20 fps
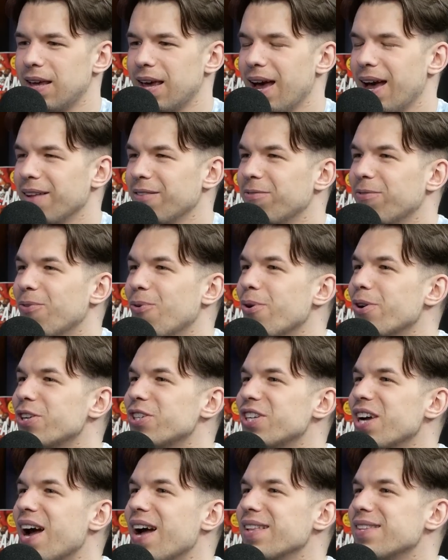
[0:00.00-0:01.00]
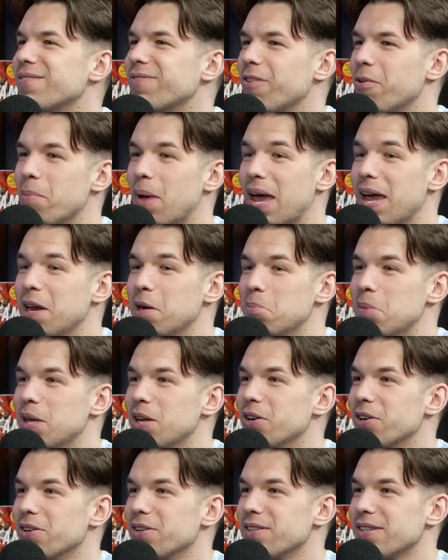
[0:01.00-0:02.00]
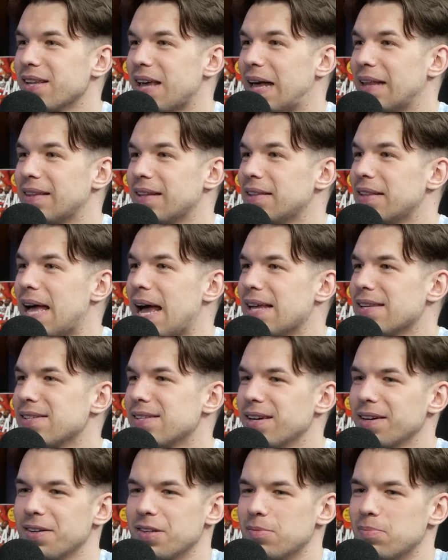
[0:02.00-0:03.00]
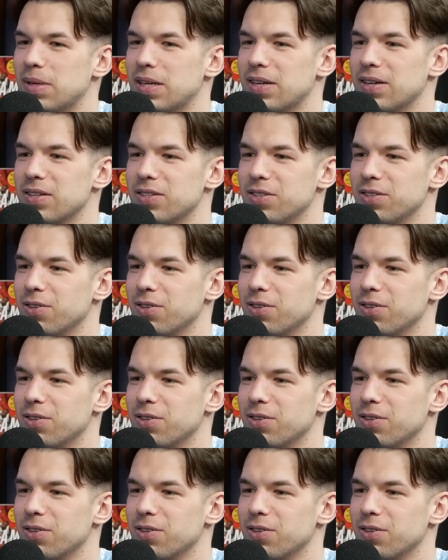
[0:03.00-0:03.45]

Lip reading: he had 4 shots from 8 meters at the last seconds because,